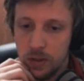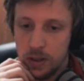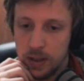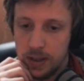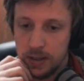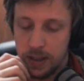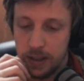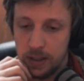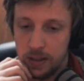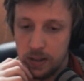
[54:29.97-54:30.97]
he's
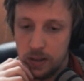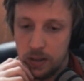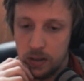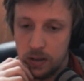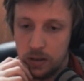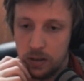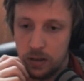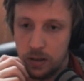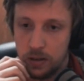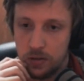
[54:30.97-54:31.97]
hit
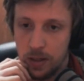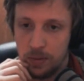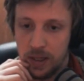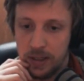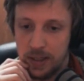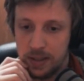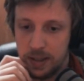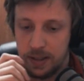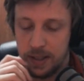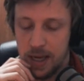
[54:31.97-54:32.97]
extrapolate, that's
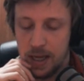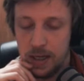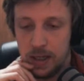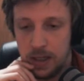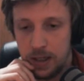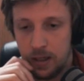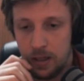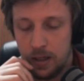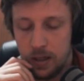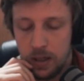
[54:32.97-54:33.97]
hidden that.
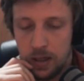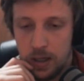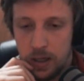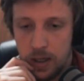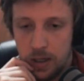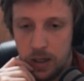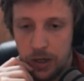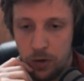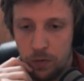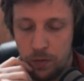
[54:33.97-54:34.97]
I
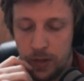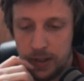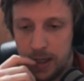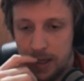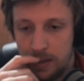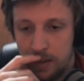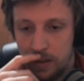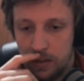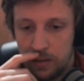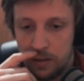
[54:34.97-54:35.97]
know fixate.
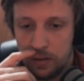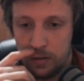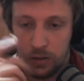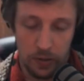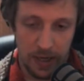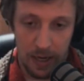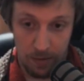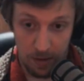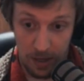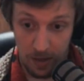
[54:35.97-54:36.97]
So again,
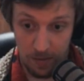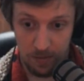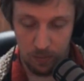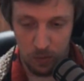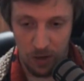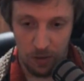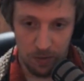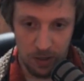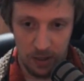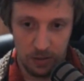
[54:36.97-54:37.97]
here's one of
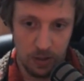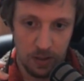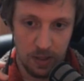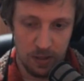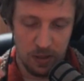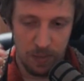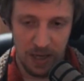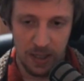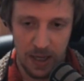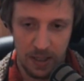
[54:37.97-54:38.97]
those things. So there's a
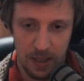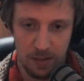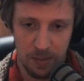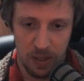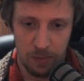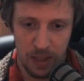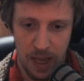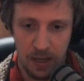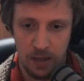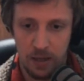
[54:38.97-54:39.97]
speculate, there's a
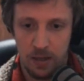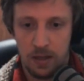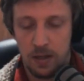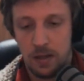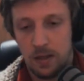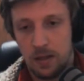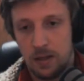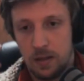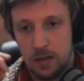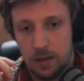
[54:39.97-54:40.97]
manipulate,
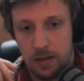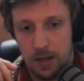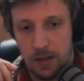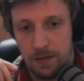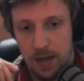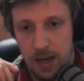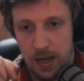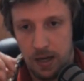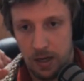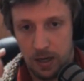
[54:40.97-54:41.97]
there's
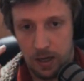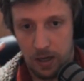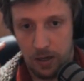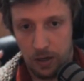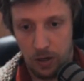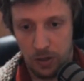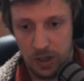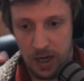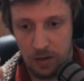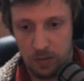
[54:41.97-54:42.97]
a
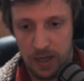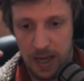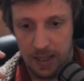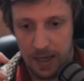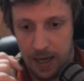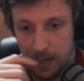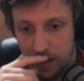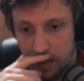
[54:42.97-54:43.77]
negotiate, retaliate,